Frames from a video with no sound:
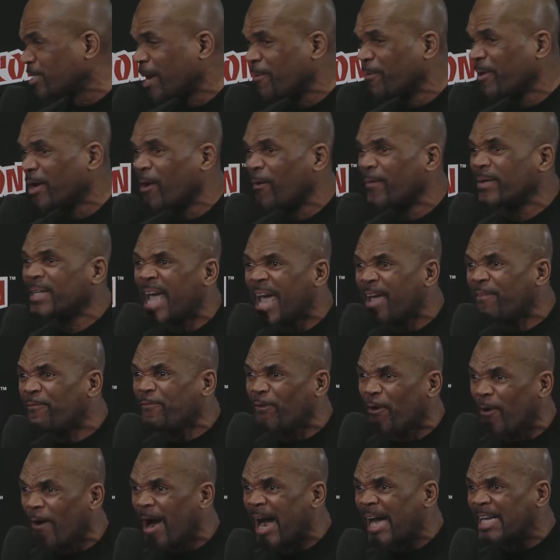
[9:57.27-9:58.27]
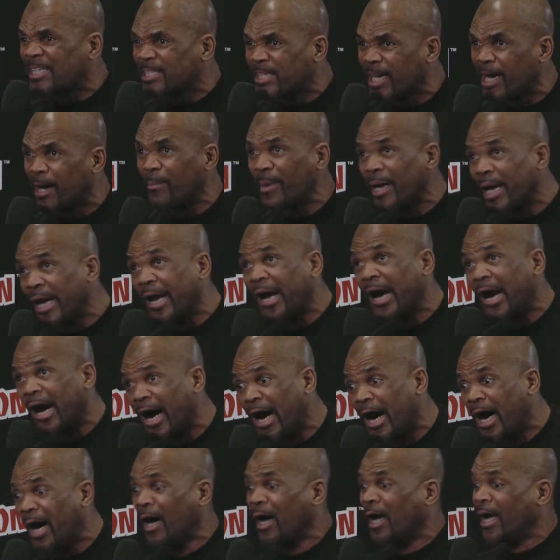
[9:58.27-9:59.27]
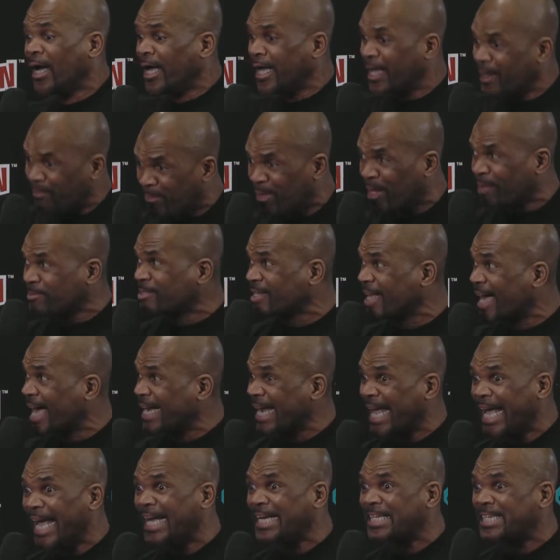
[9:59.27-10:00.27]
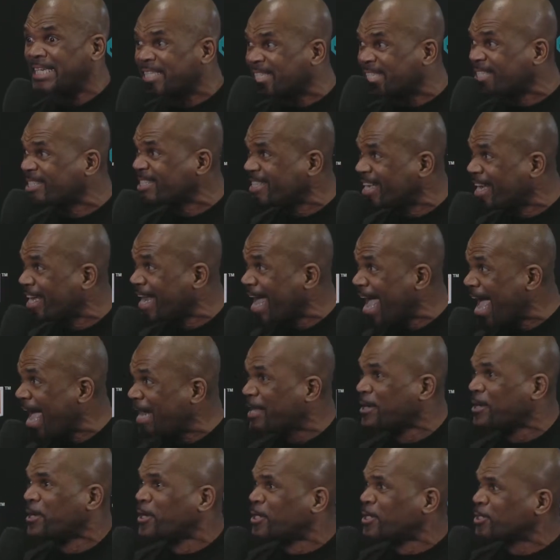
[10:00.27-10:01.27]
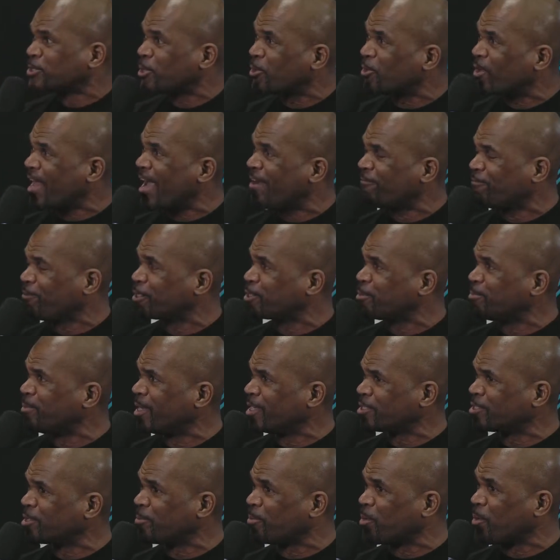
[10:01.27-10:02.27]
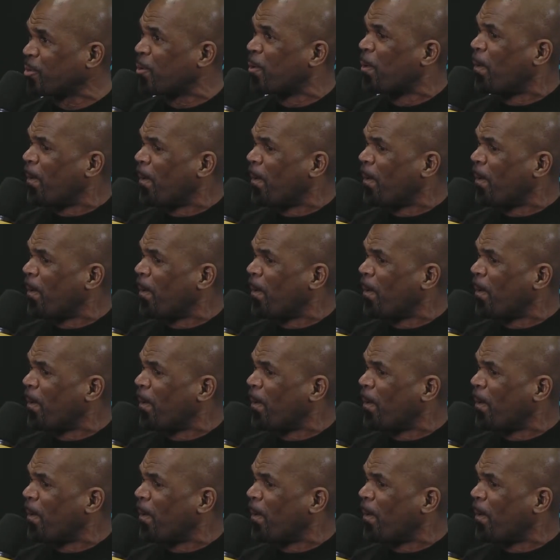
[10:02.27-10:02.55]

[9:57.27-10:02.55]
I would always, hey, Four Eyes, come here, huh? Hit me upside the head. Did you see that? So life was miserable.